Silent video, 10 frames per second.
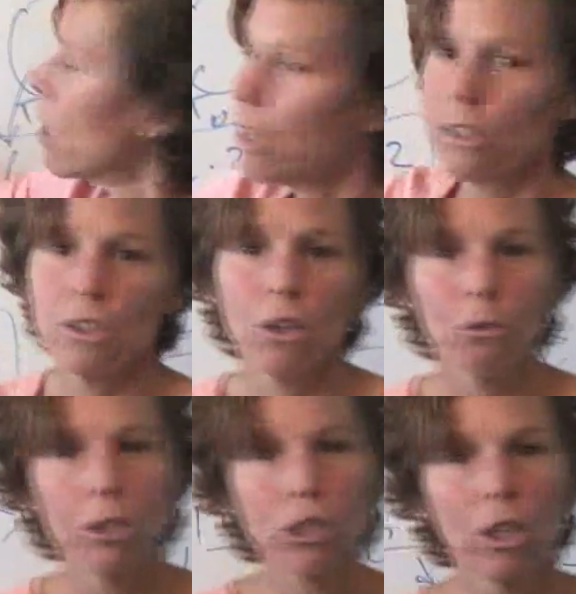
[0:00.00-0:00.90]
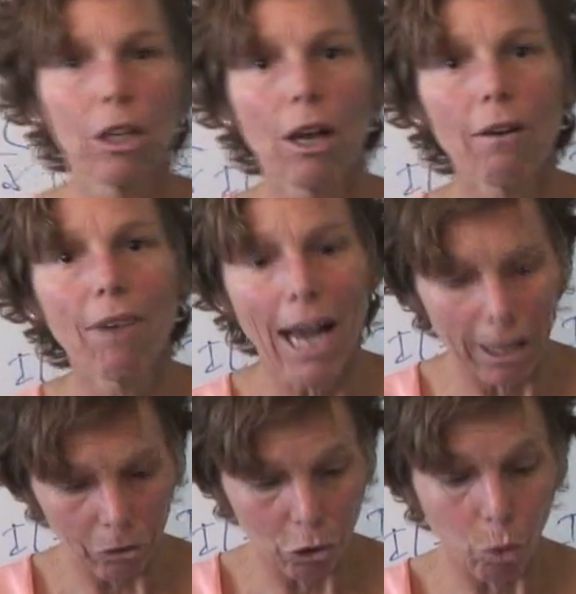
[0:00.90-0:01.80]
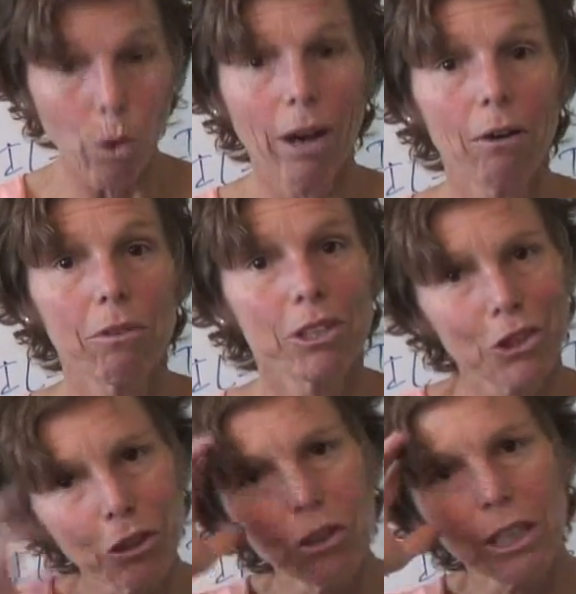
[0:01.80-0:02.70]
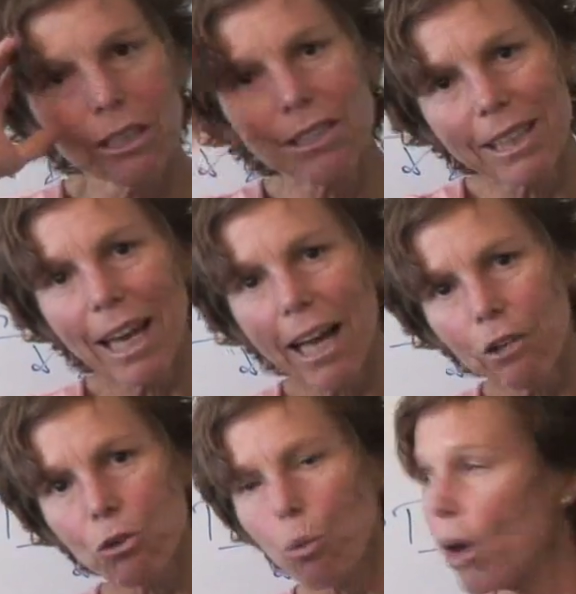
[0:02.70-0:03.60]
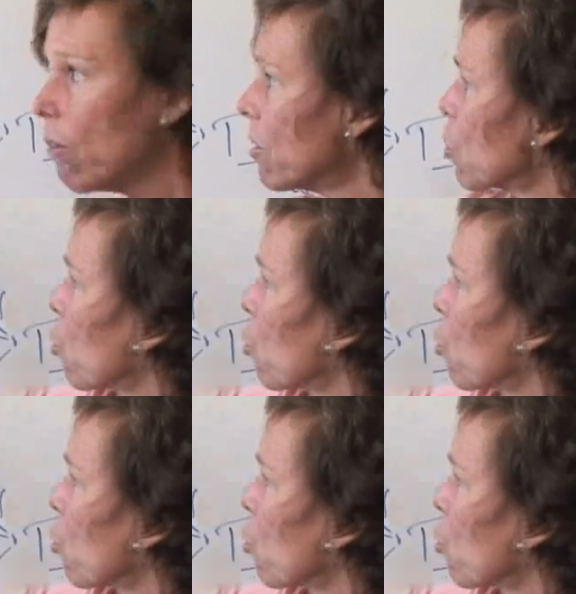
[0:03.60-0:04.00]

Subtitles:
the secretion of IL-12. So you can see IL-12 is